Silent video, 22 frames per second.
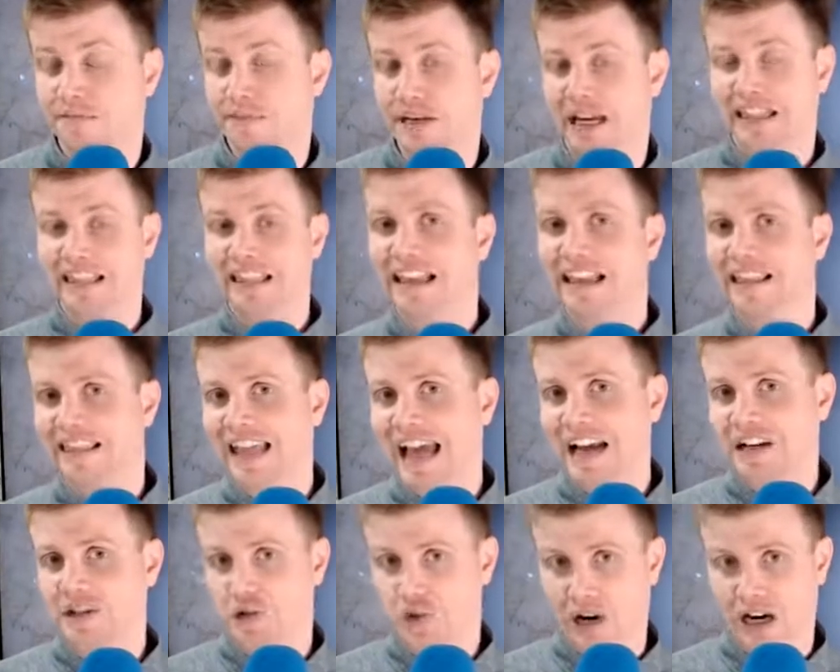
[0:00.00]
But I think
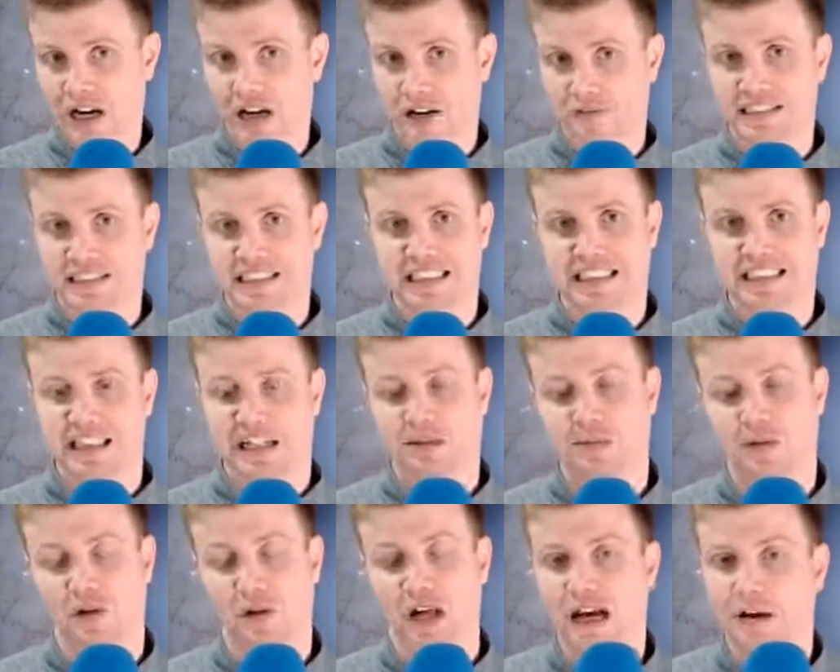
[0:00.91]
that trade-off is
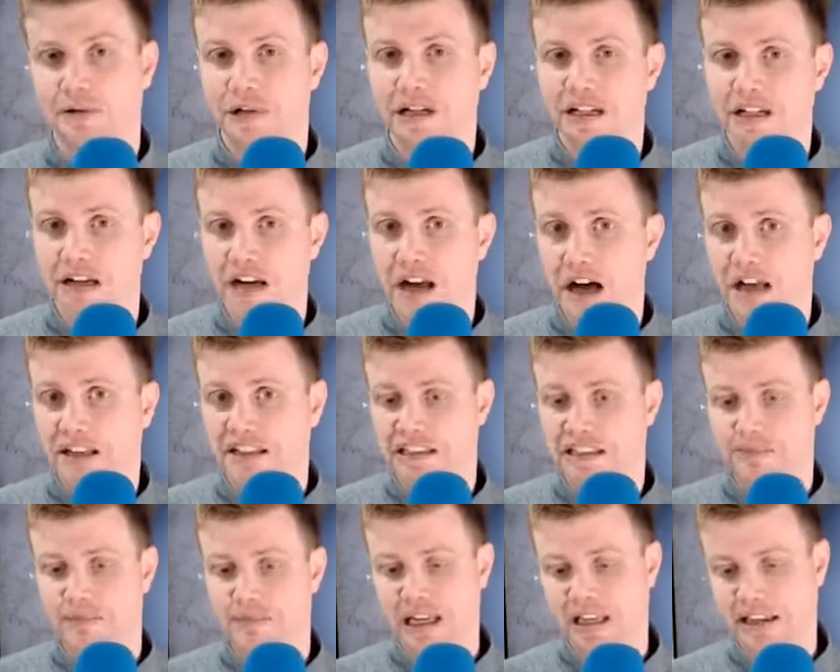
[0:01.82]
acceptable. I would not
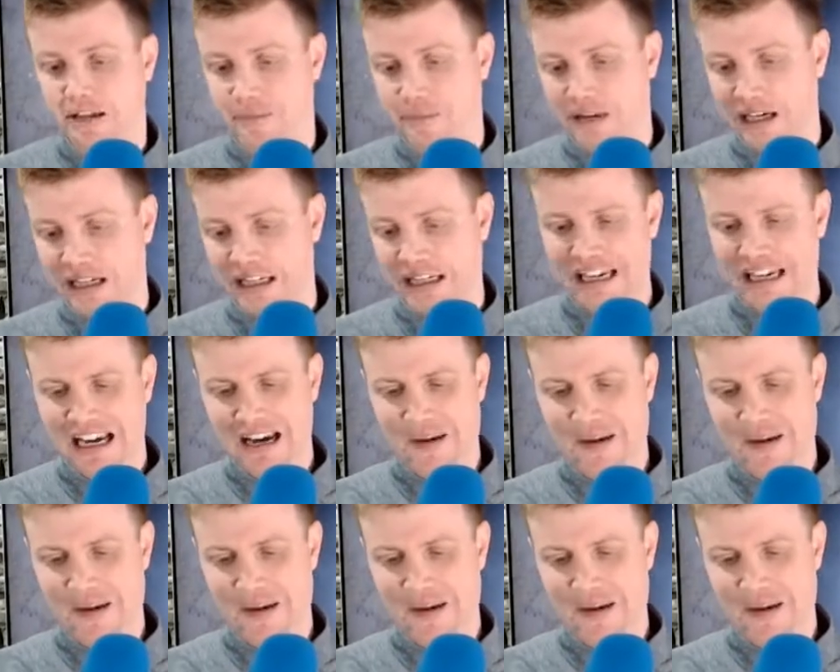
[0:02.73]
spend the money.